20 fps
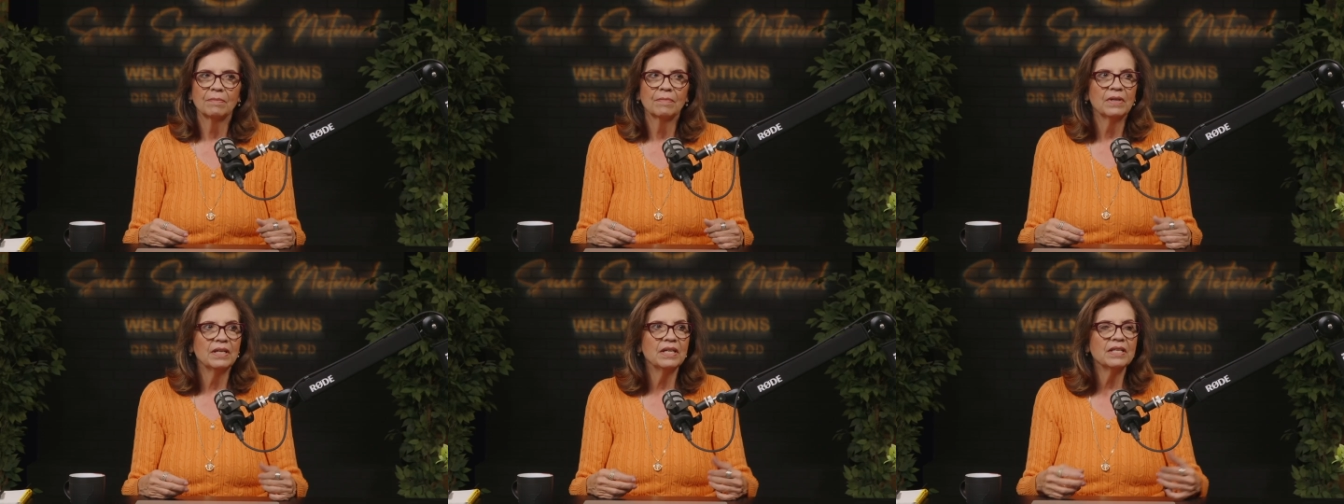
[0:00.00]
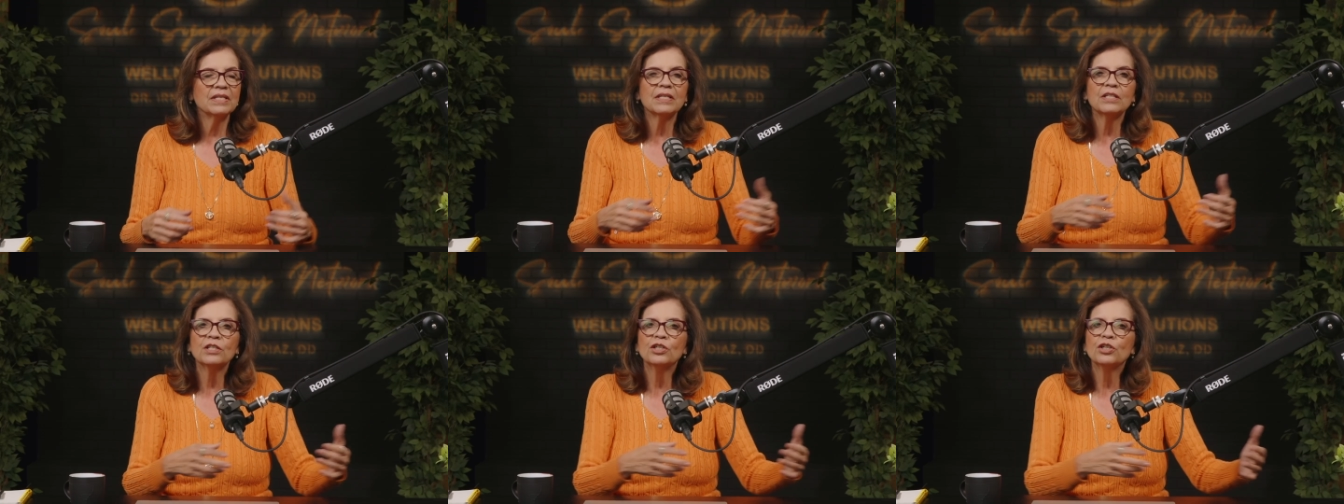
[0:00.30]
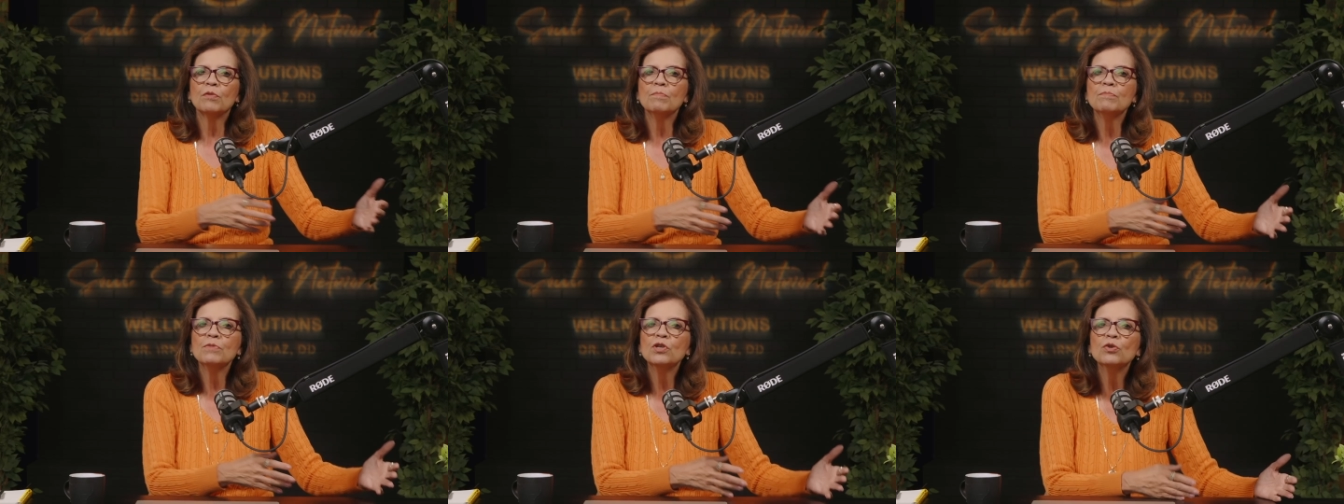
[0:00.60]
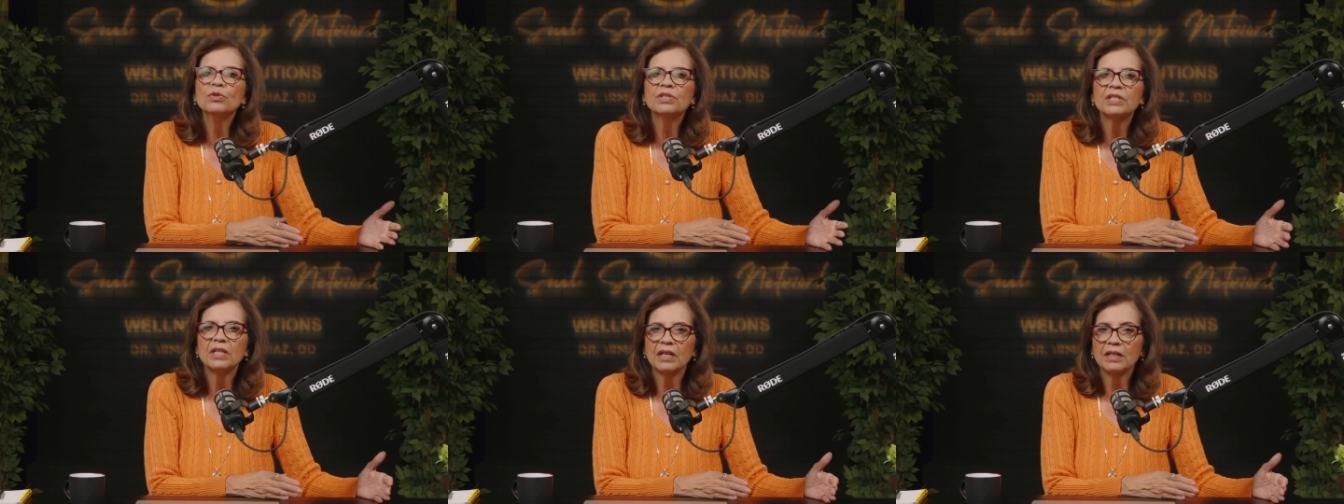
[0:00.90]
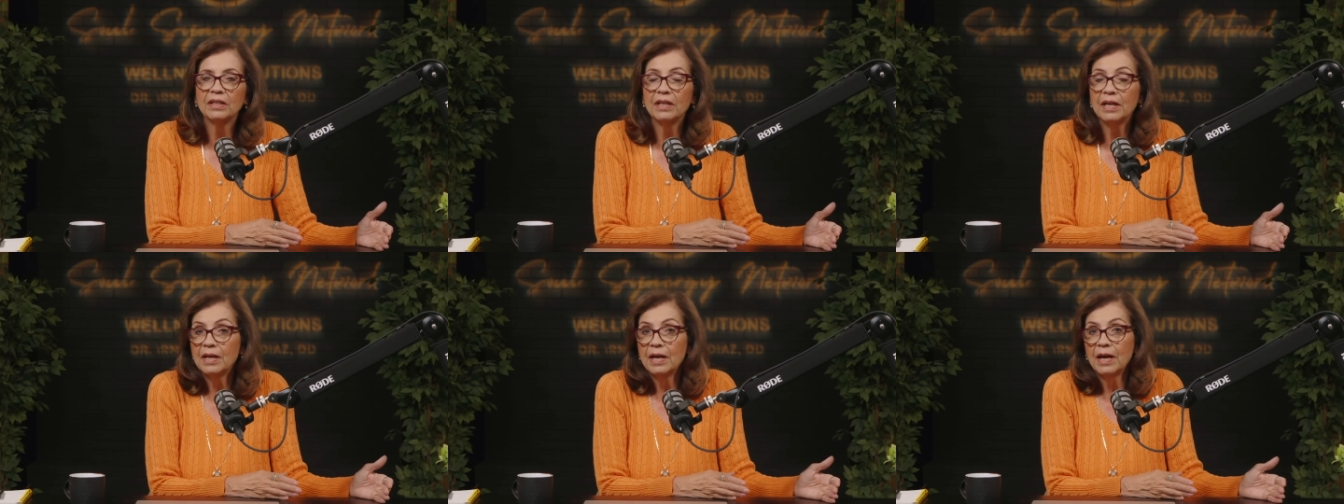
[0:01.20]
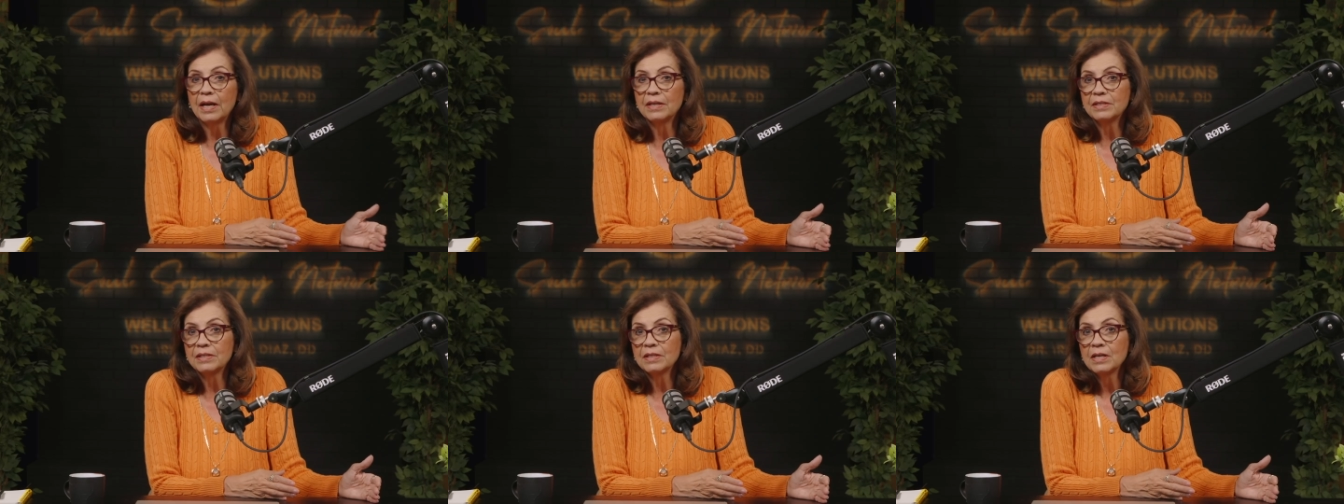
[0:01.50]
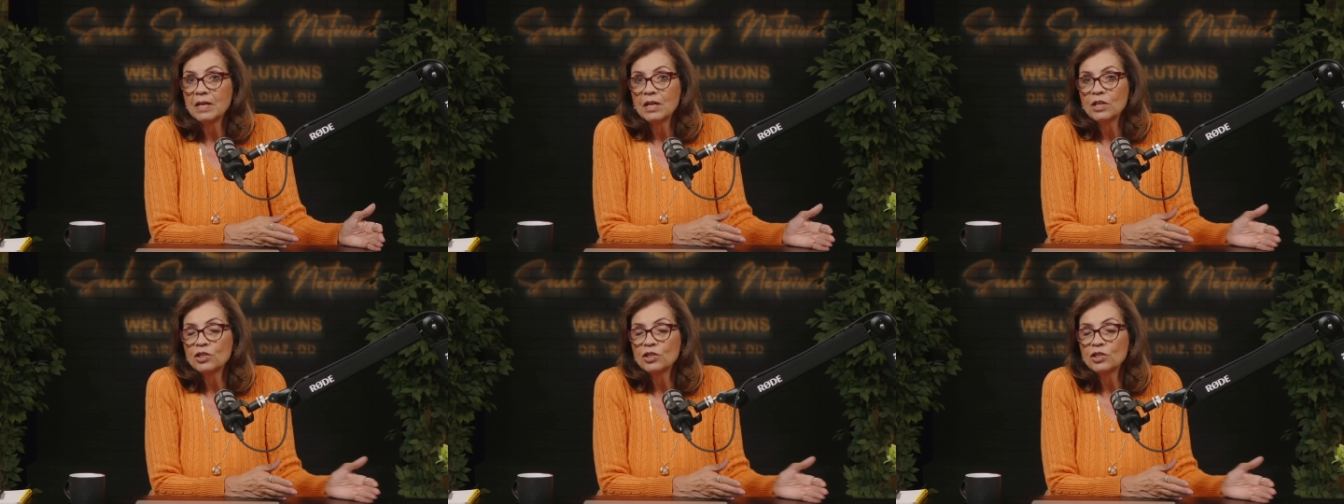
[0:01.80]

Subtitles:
Listen to music that has